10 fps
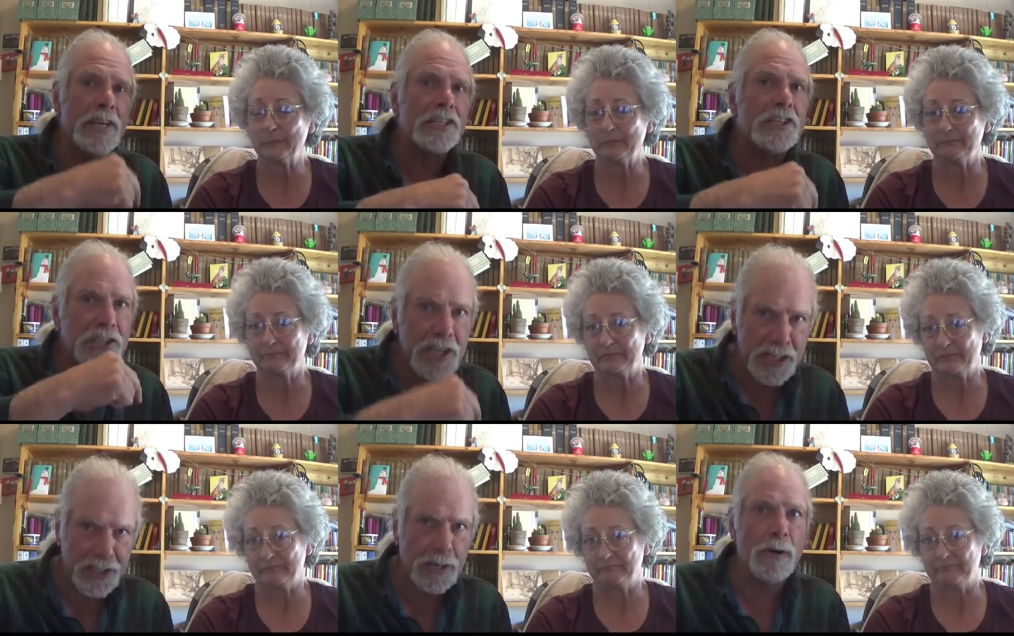Speaker 1: this
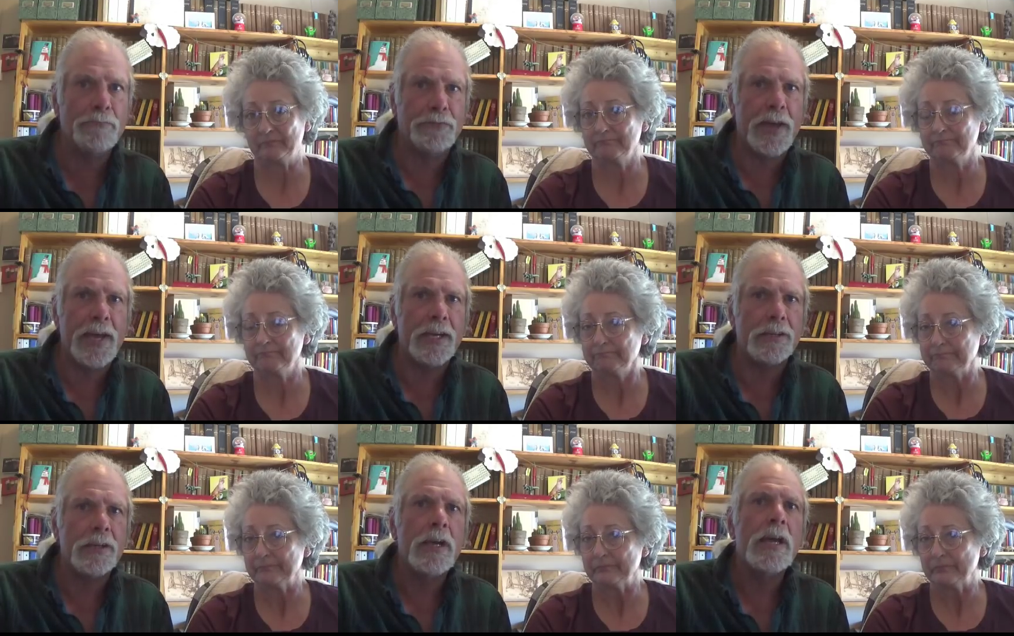system of
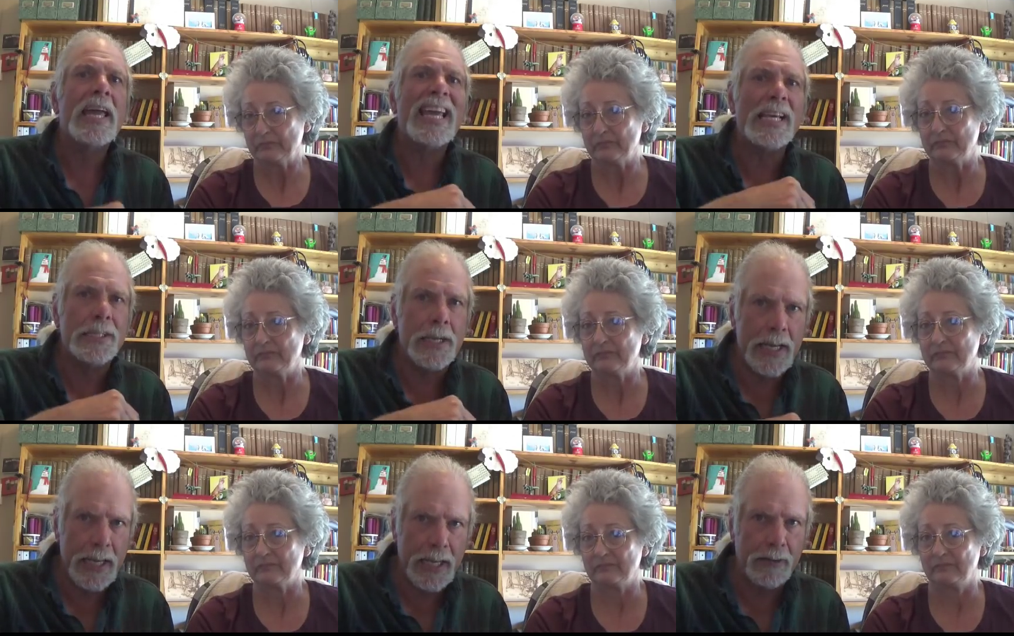things, is an
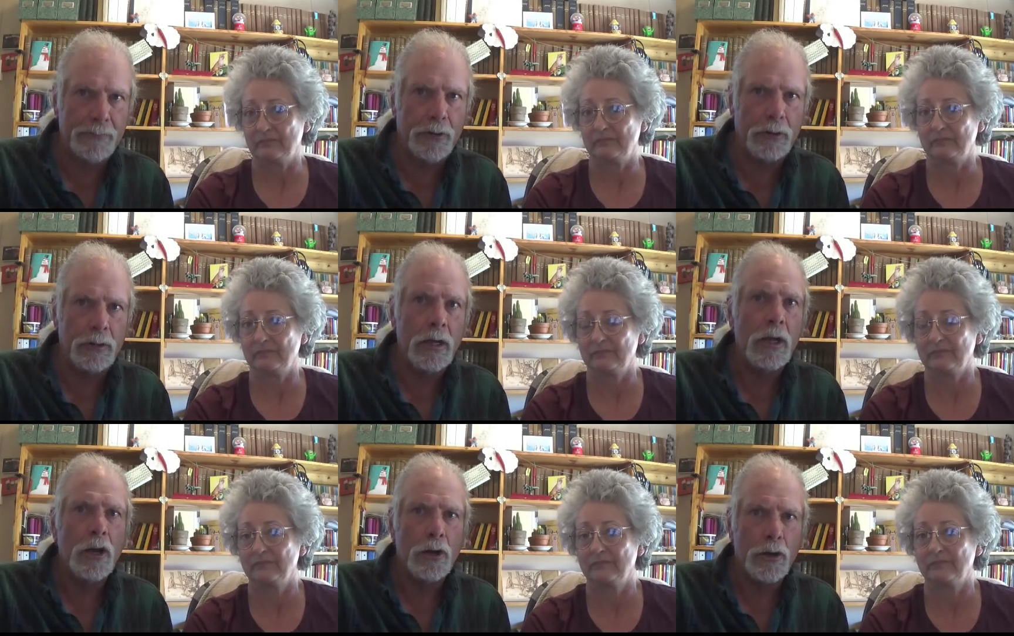evil
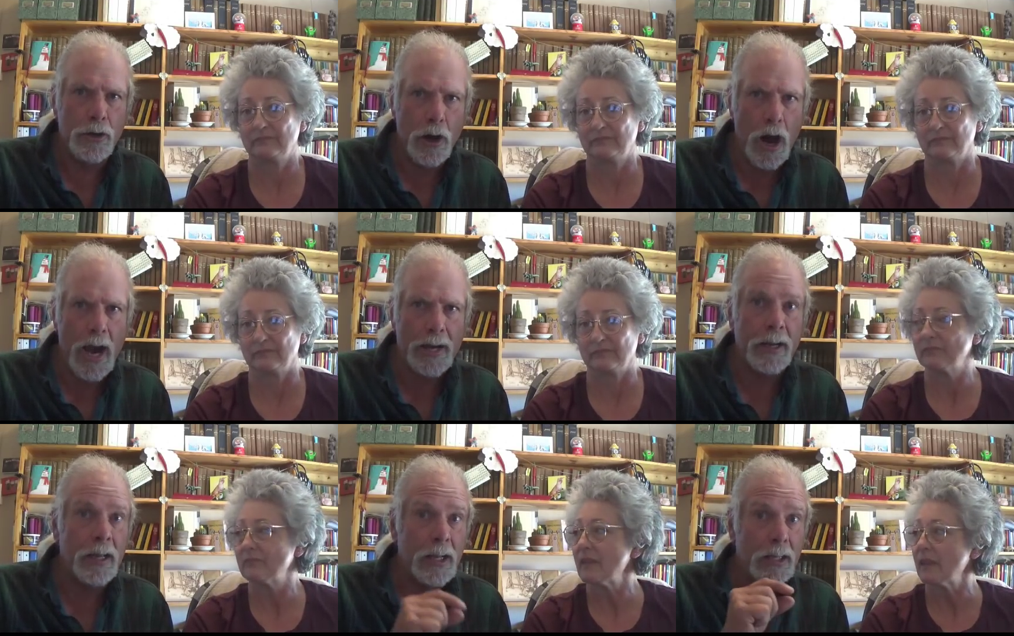God.
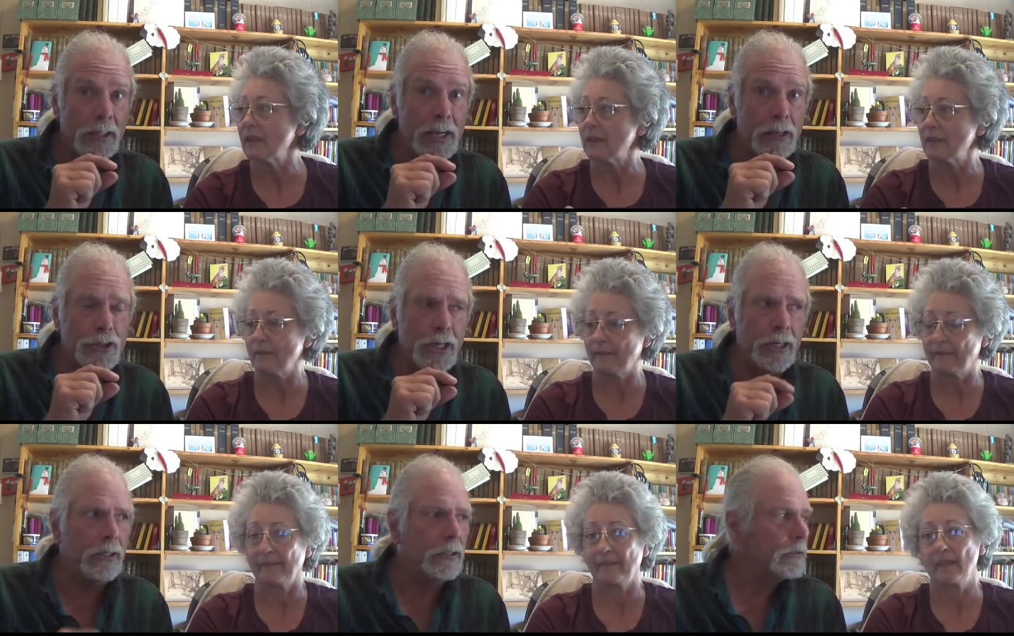Little
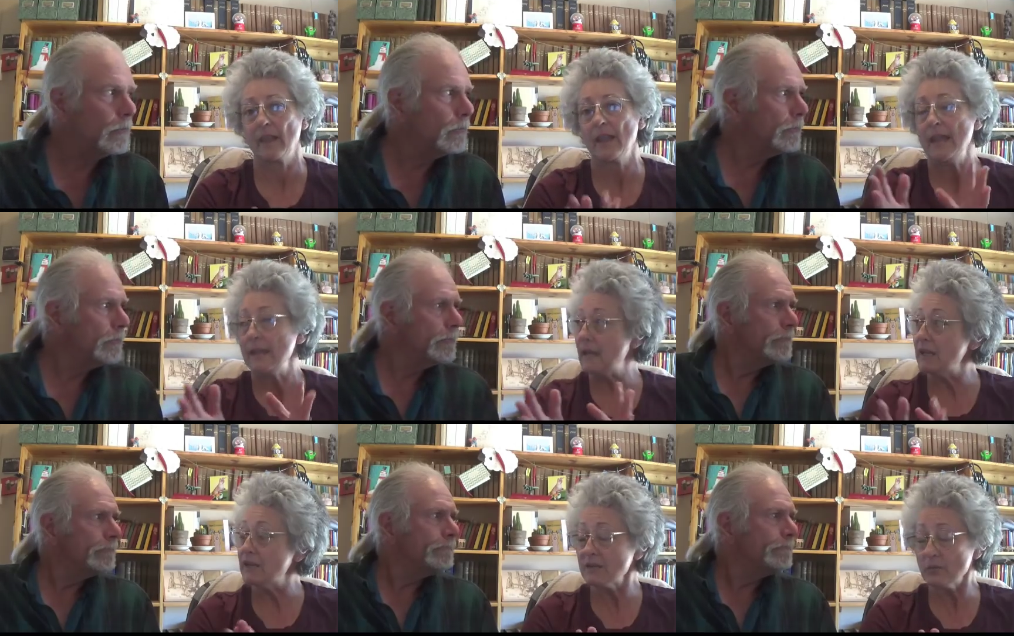g.
Speaker 2: Now
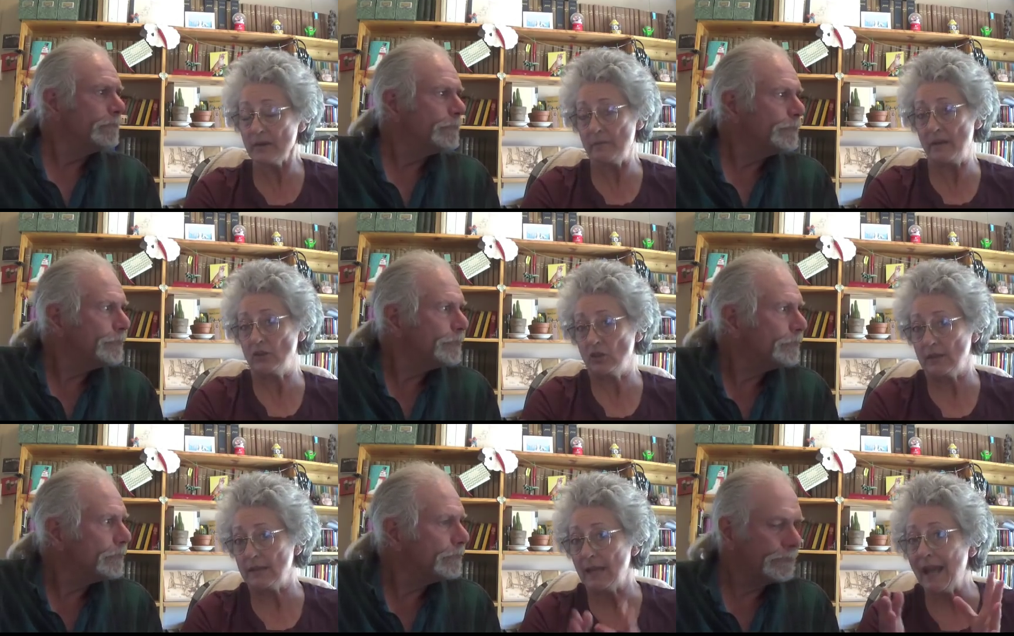I just want to
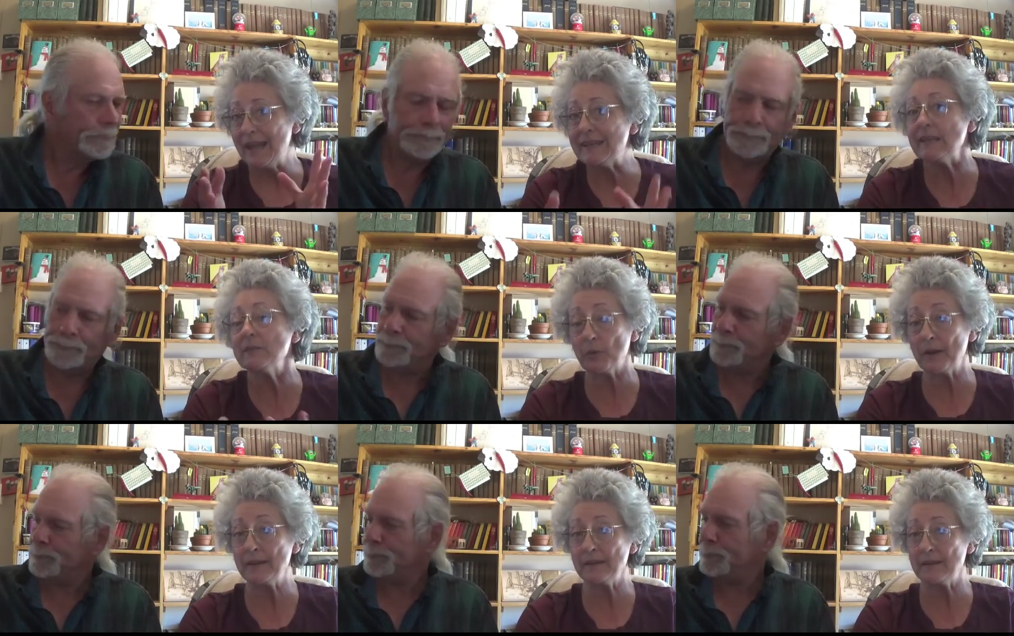mention that I did
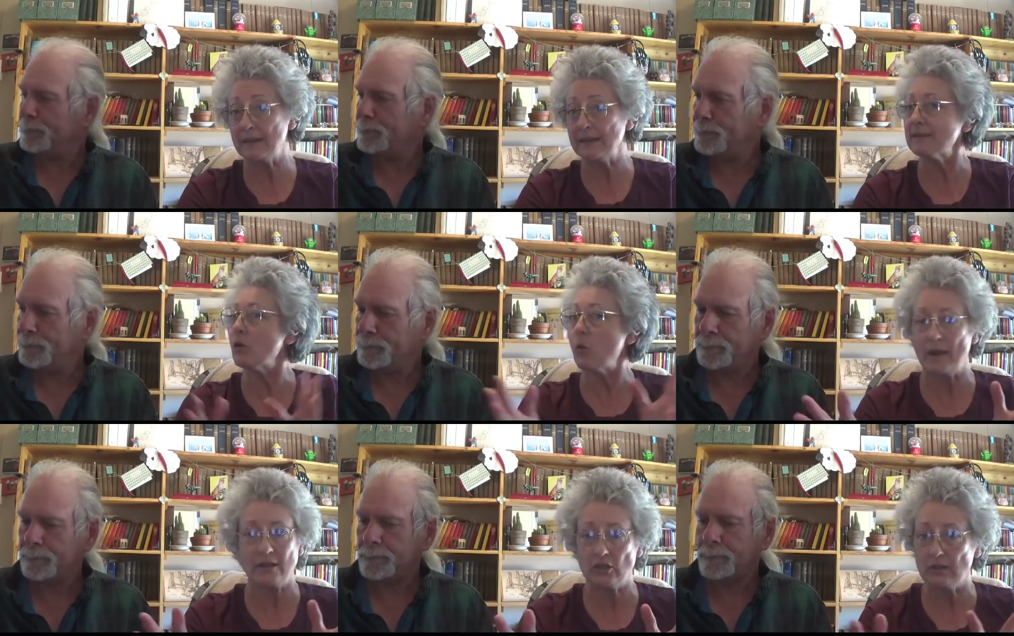bring this
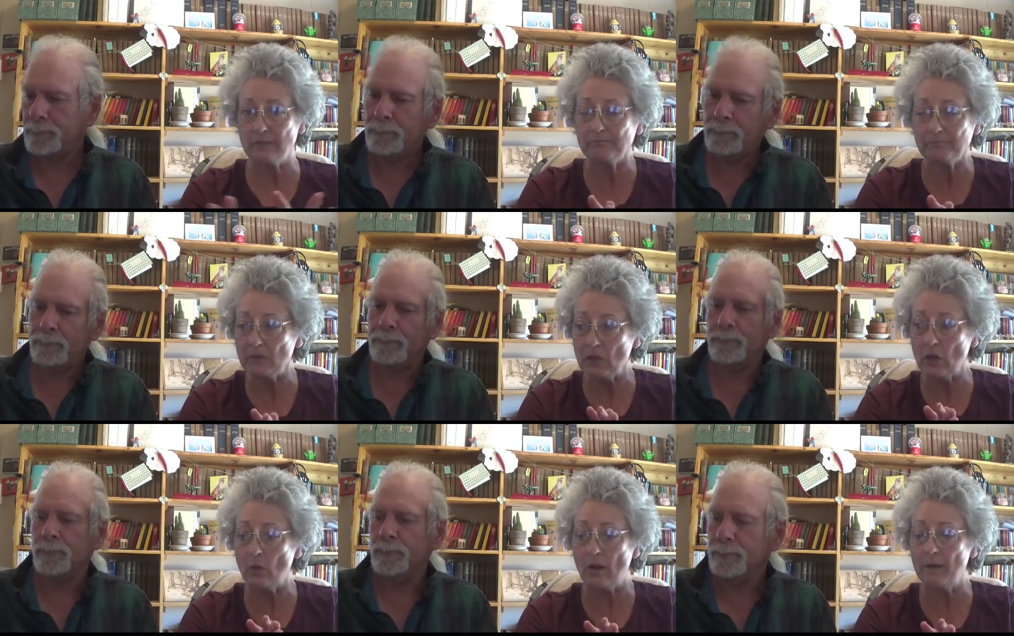question, you
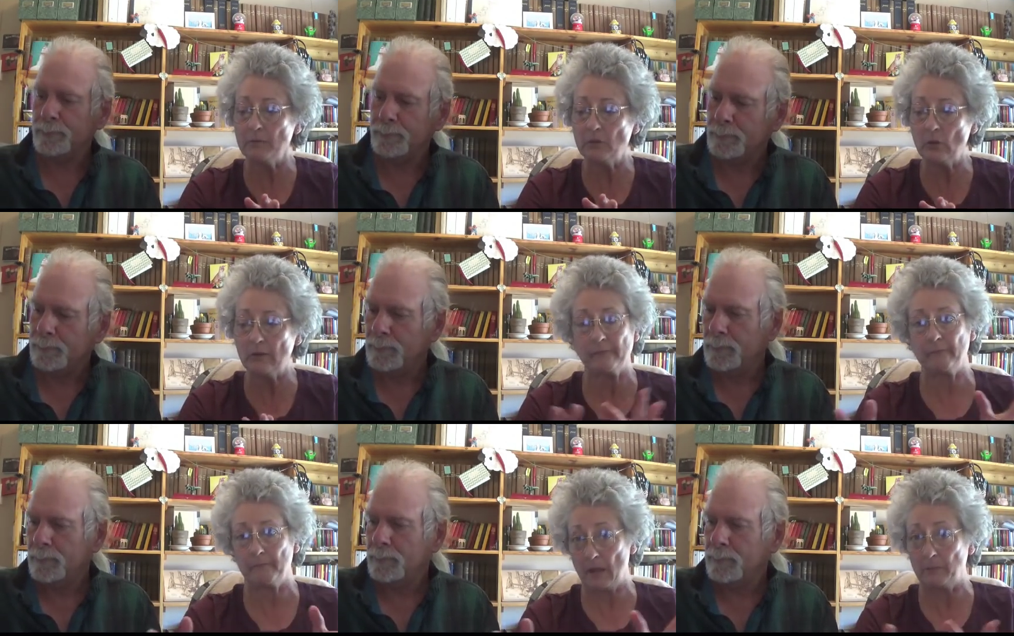know, up to a
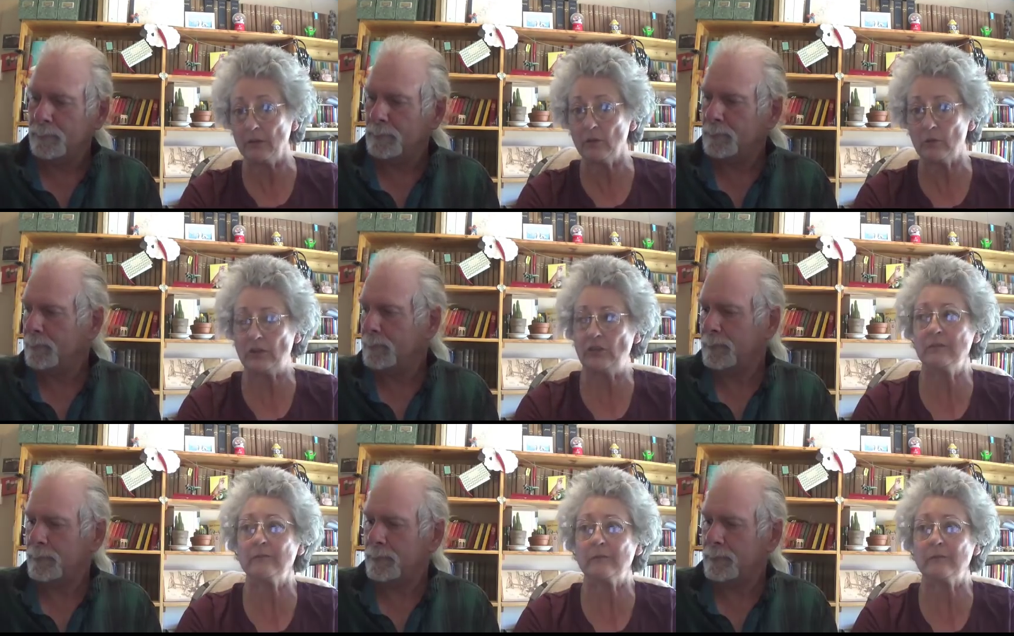couple of Christian